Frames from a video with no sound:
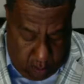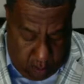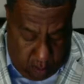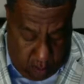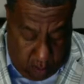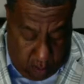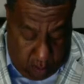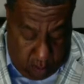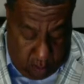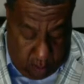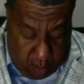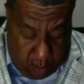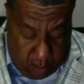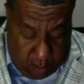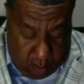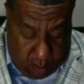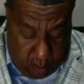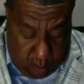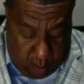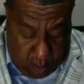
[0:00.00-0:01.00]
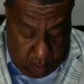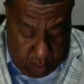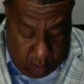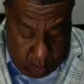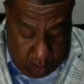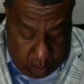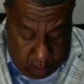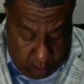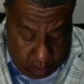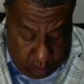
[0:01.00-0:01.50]

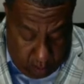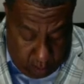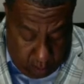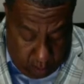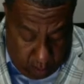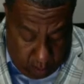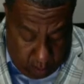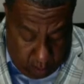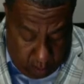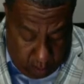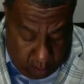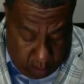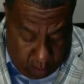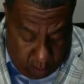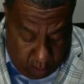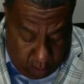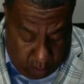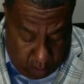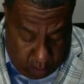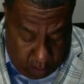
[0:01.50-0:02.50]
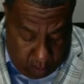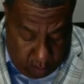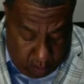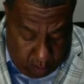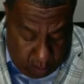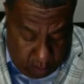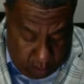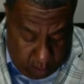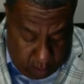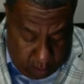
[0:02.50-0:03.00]

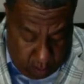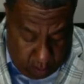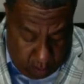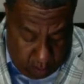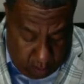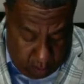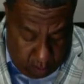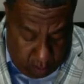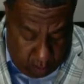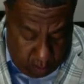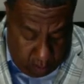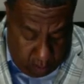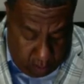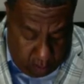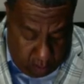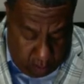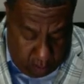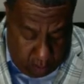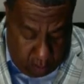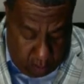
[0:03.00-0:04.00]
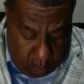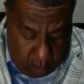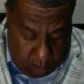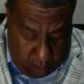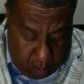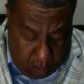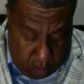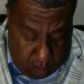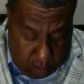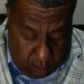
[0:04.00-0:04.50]

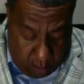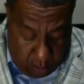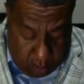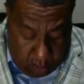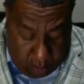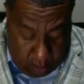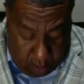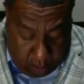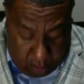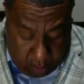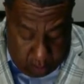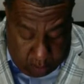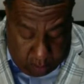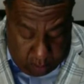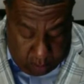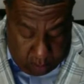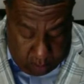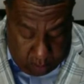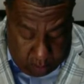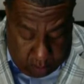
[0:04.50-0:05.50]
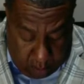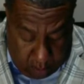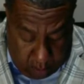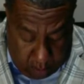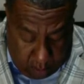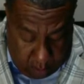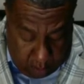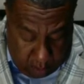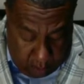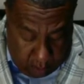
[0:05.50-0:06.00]

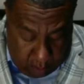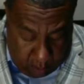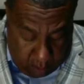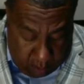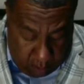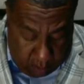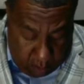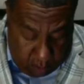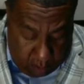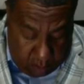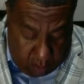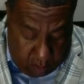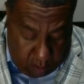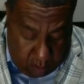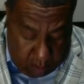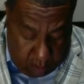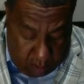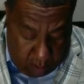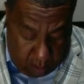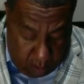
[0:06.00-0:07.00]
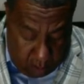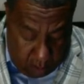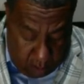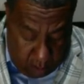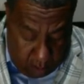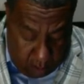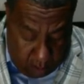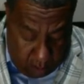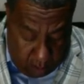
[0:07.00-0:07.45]
(not speaking)